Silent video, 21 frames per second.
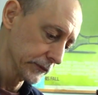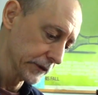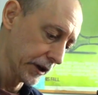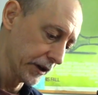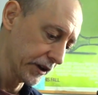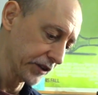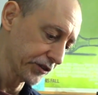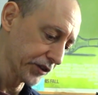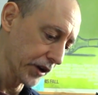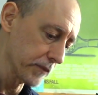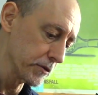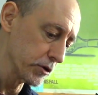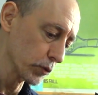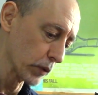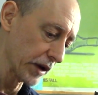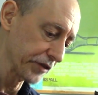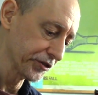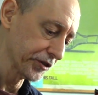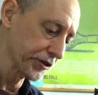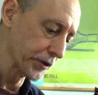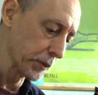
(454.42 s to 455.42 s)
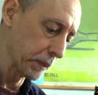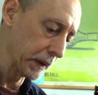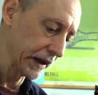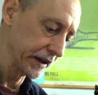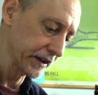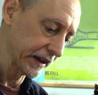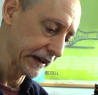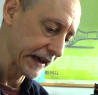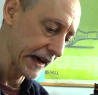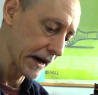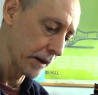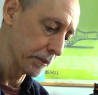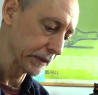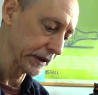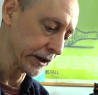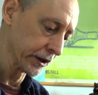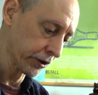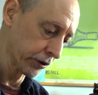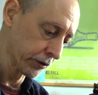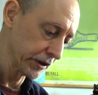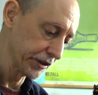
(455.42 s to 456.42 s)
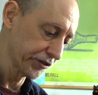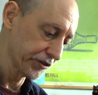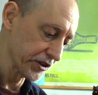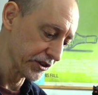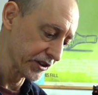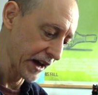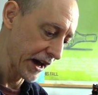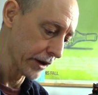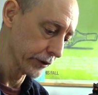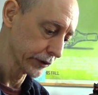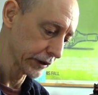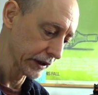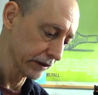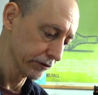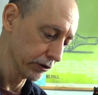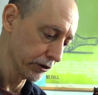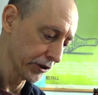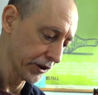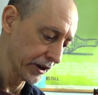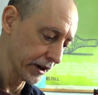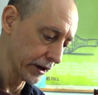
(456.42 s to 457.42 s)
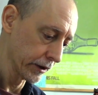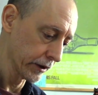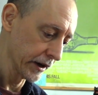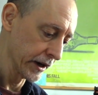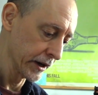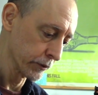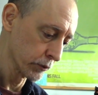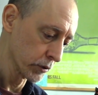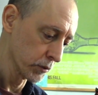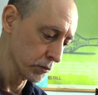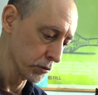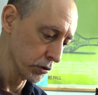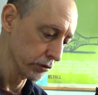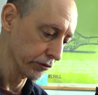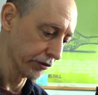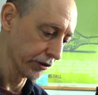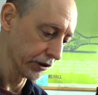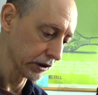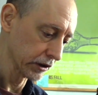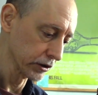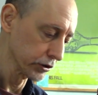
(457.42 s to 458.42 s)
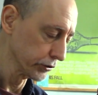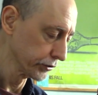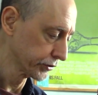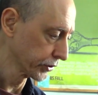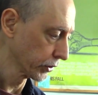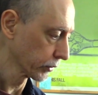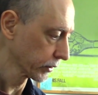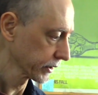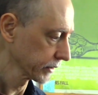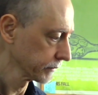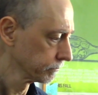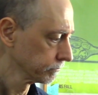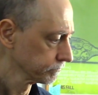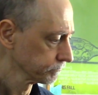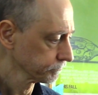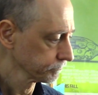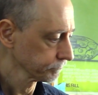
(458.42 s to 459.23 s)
Next time you rest at the bandit camp, increase the town level there and remove the clue token.